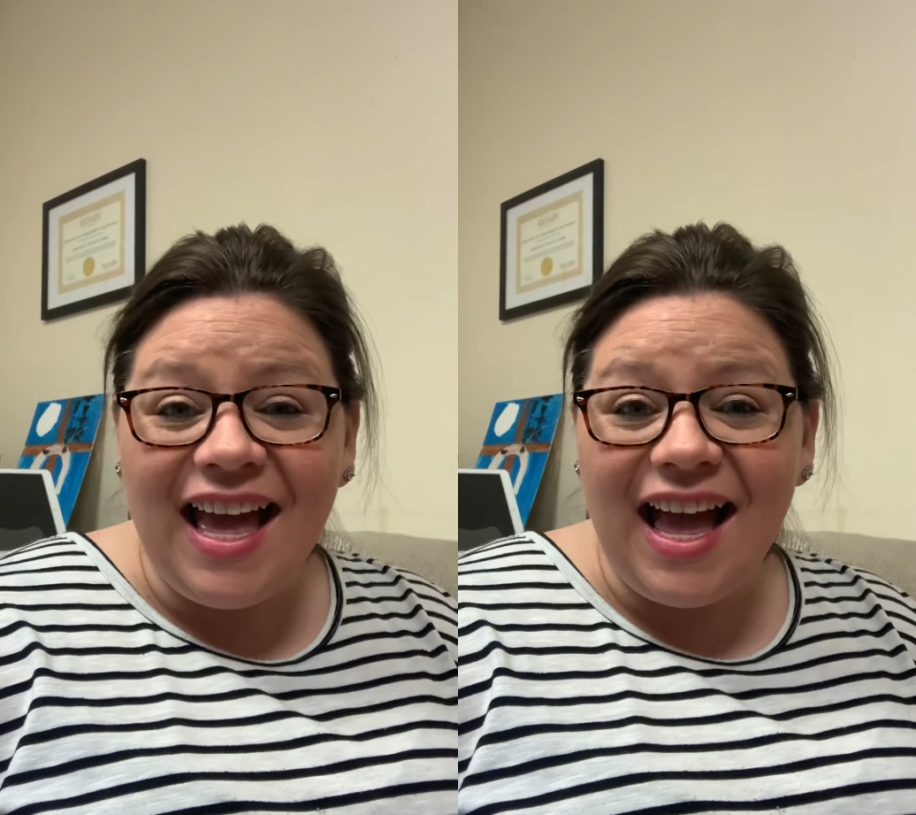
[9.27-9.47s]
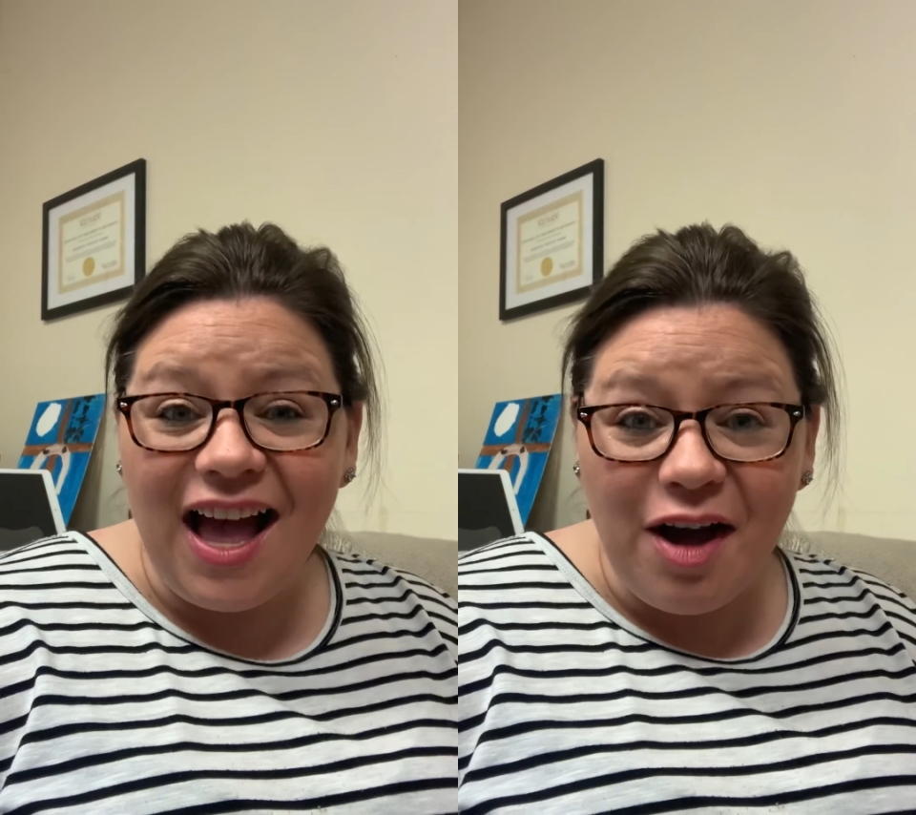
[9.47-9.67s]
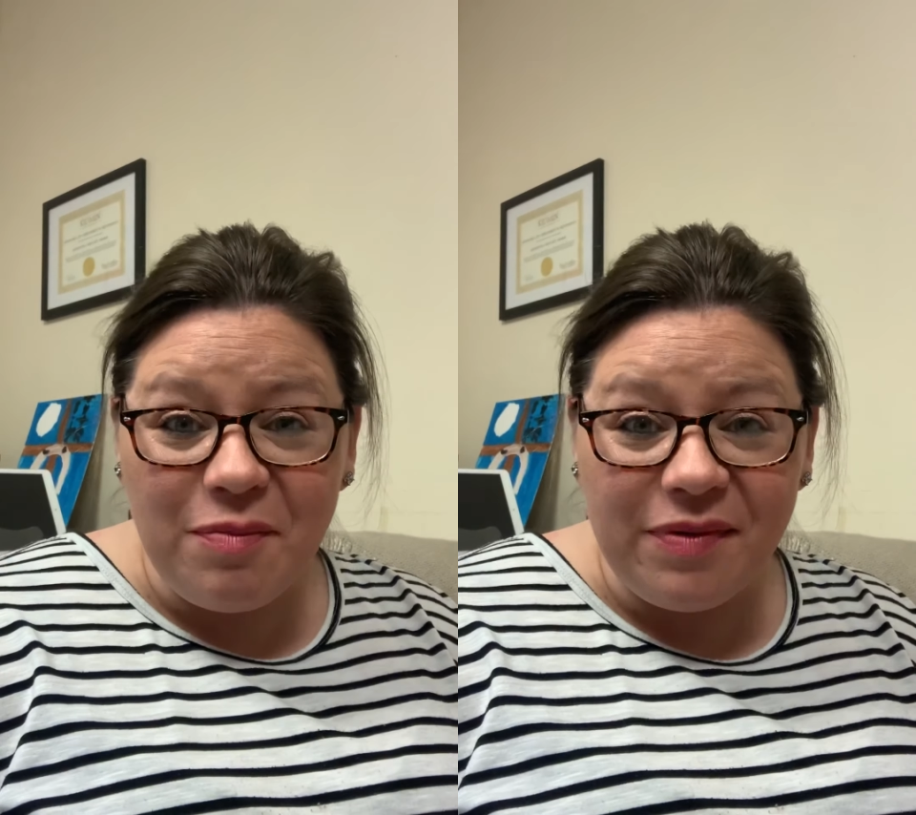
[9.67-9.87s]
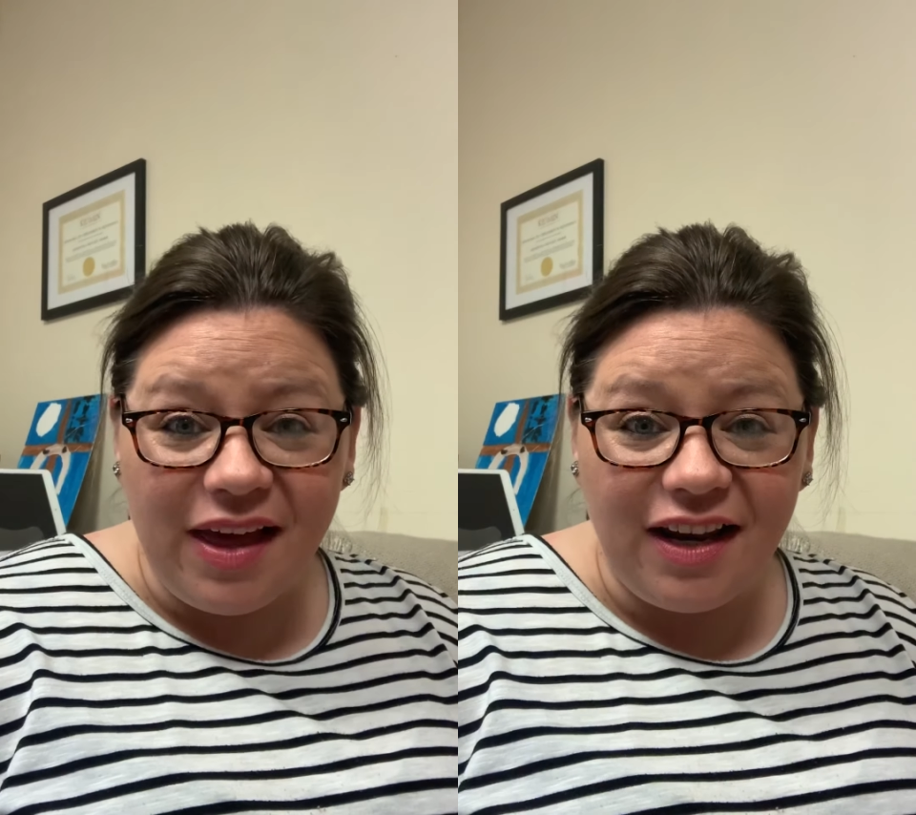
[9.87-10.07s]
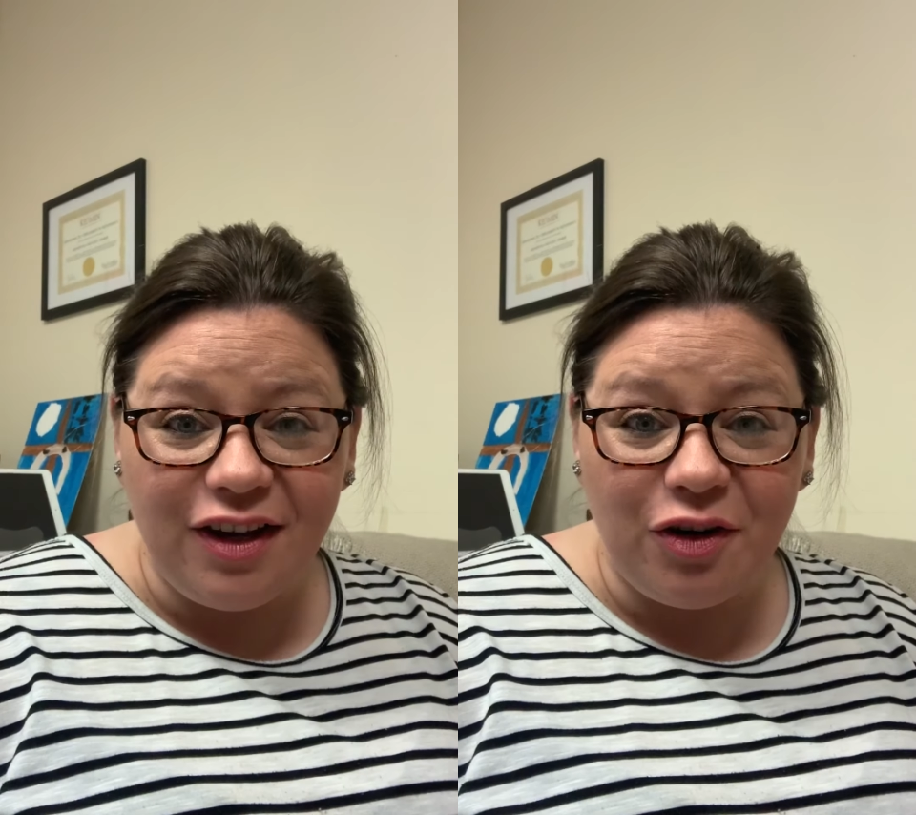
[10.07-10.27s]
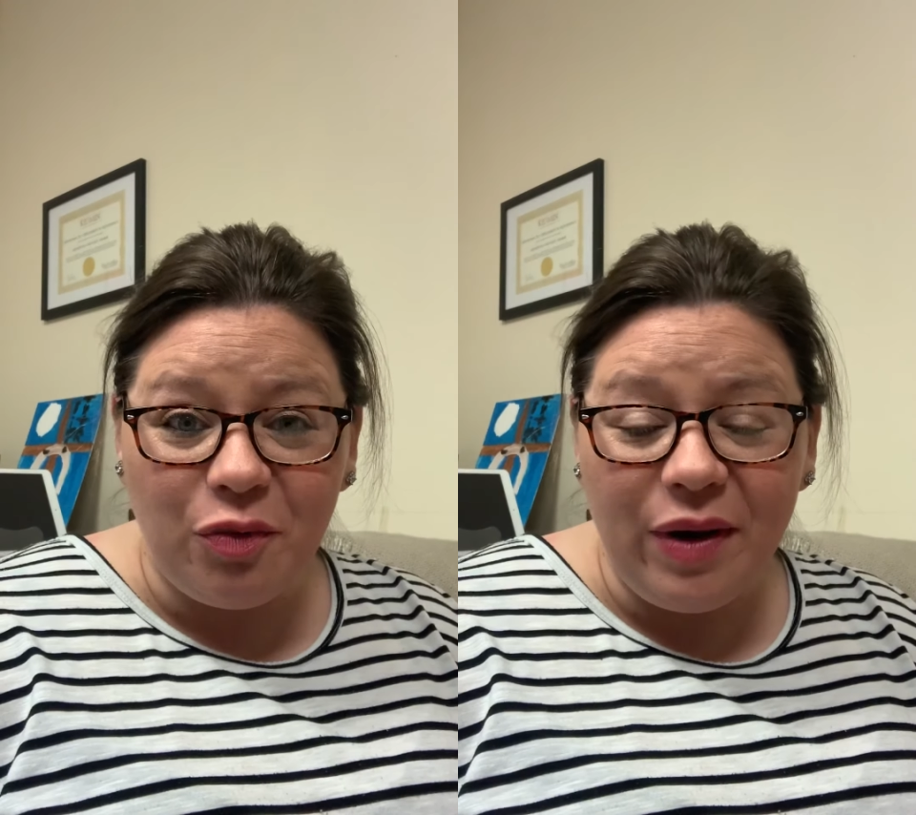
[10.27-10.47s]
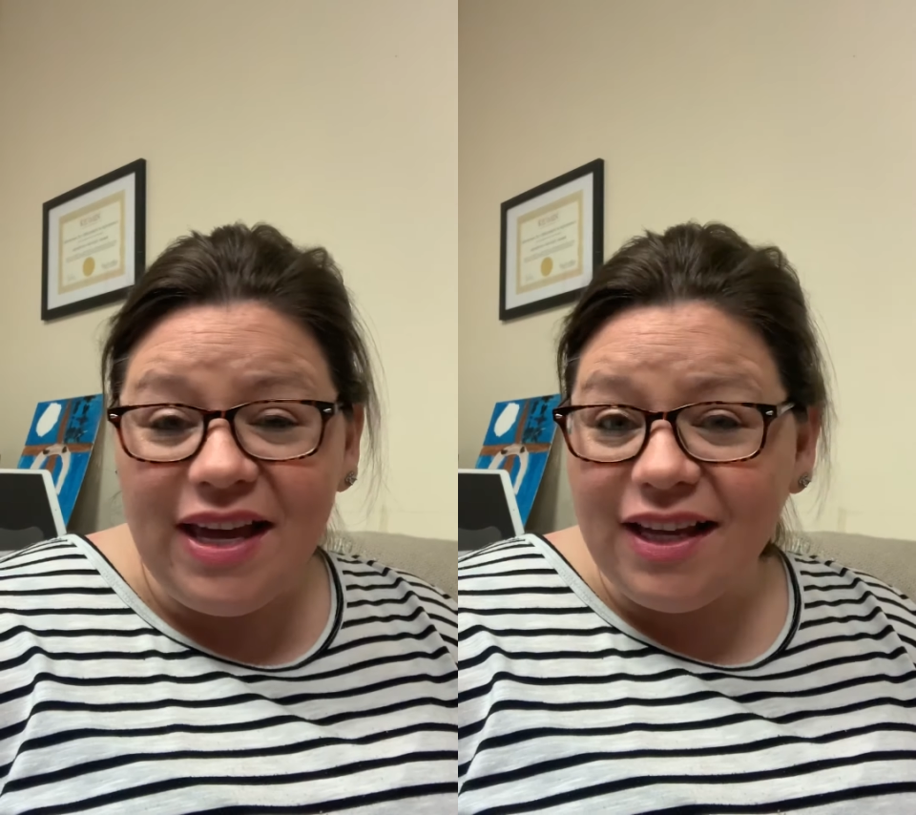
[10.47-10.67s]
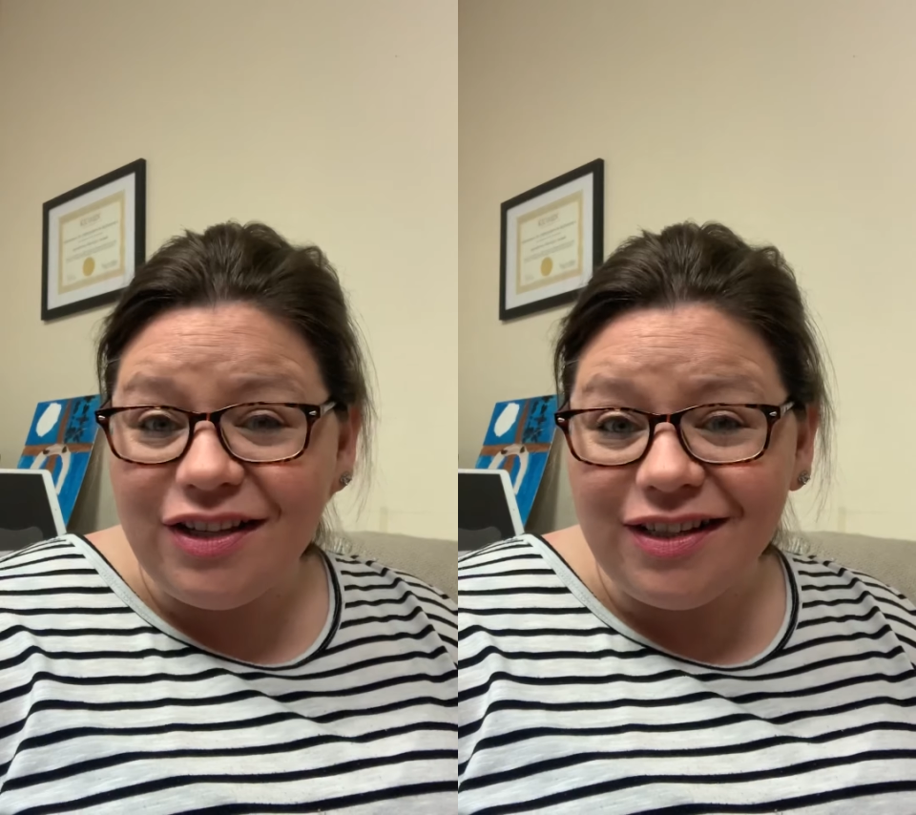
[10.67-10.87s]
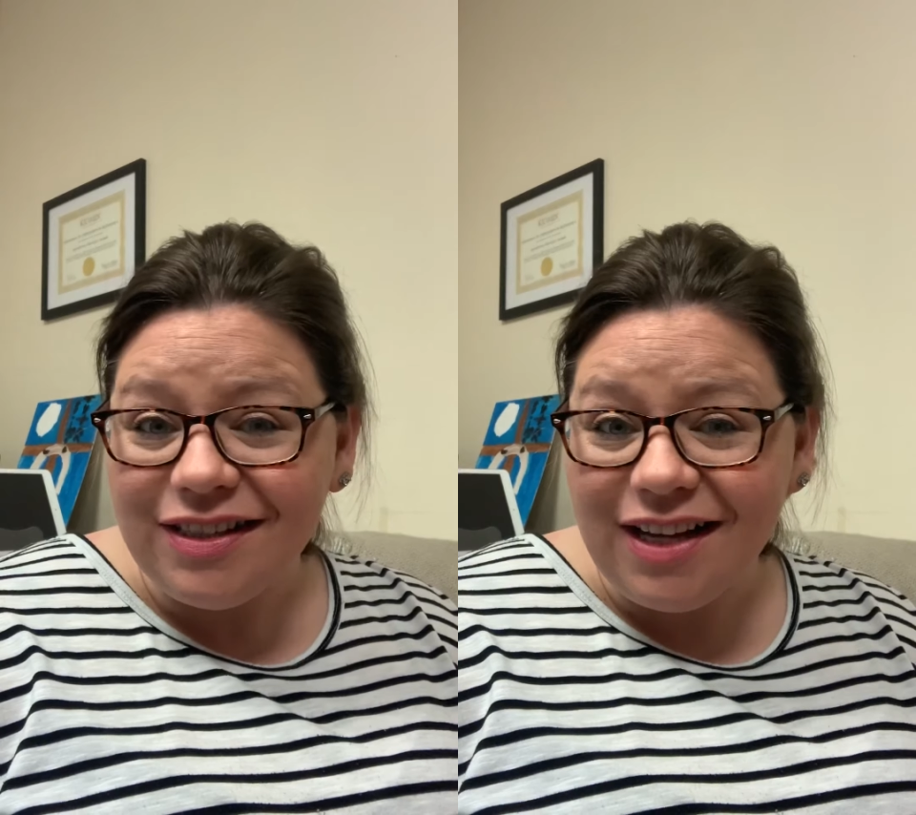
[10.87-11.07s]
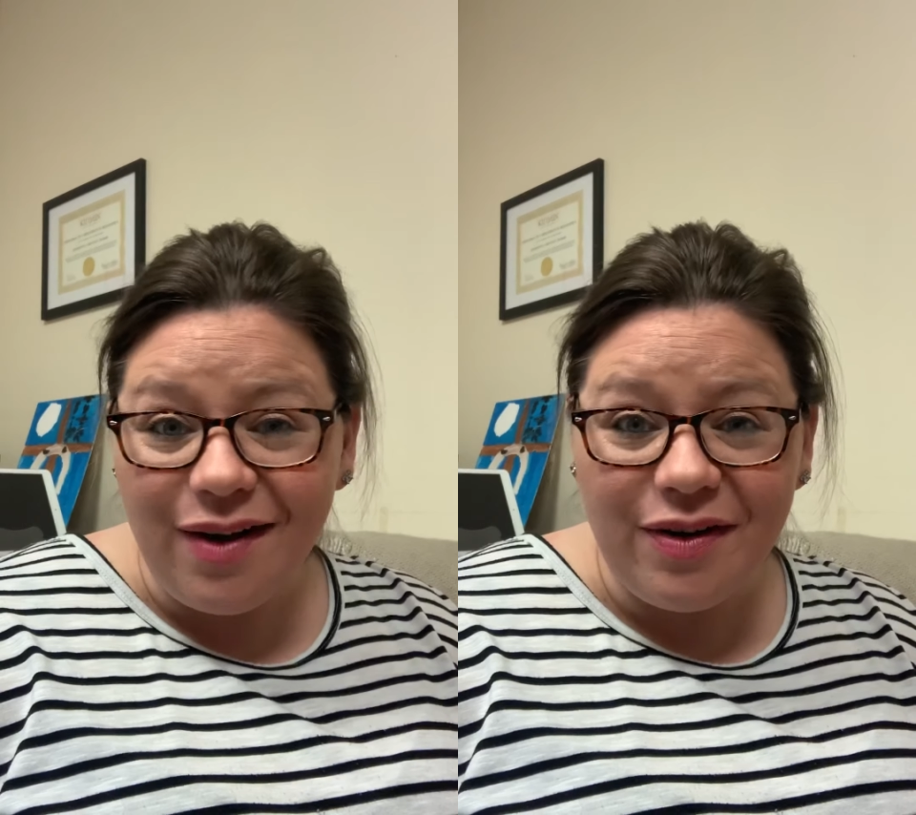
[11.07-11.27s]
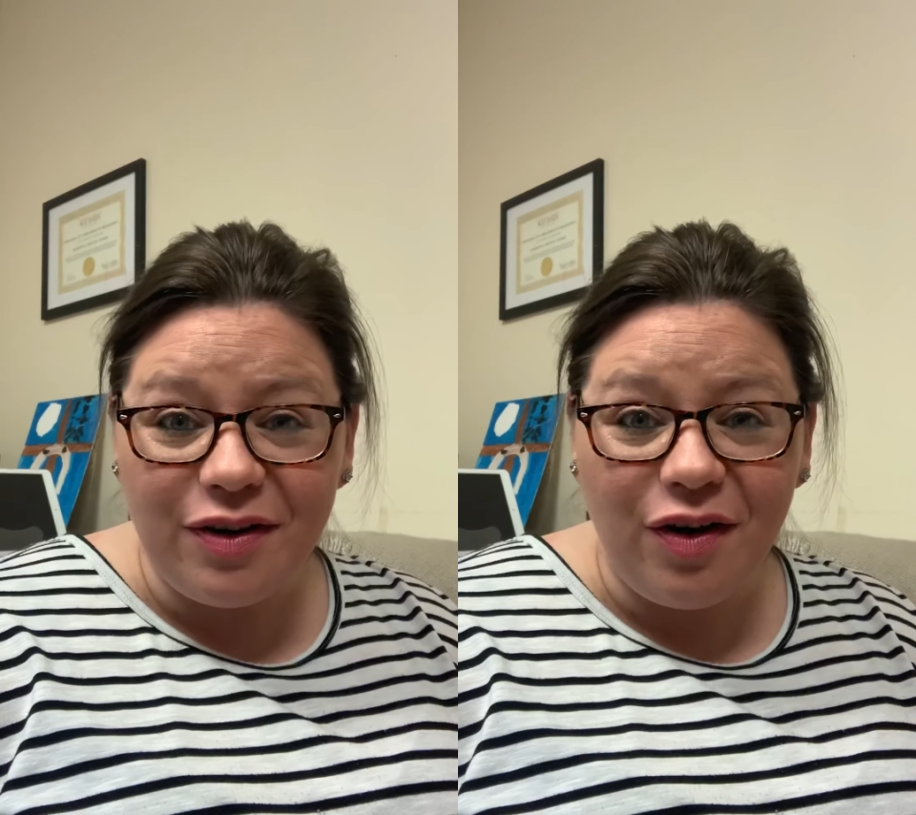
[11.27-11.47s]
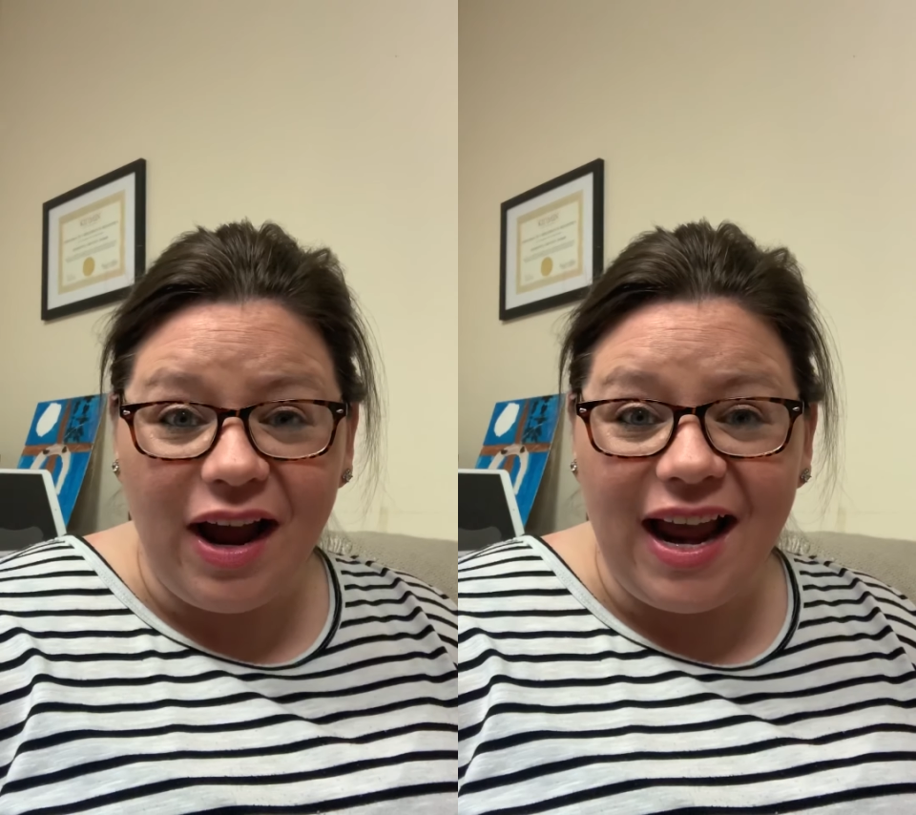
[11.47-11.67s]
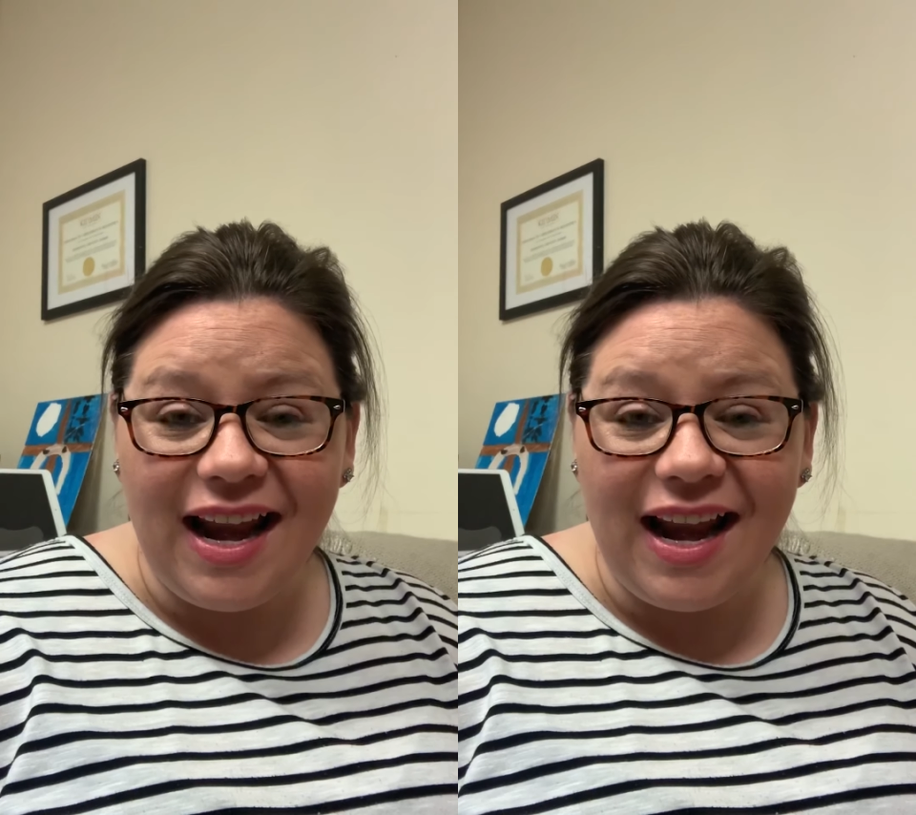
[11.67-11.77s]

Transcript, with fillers: I hope that your week is just going great,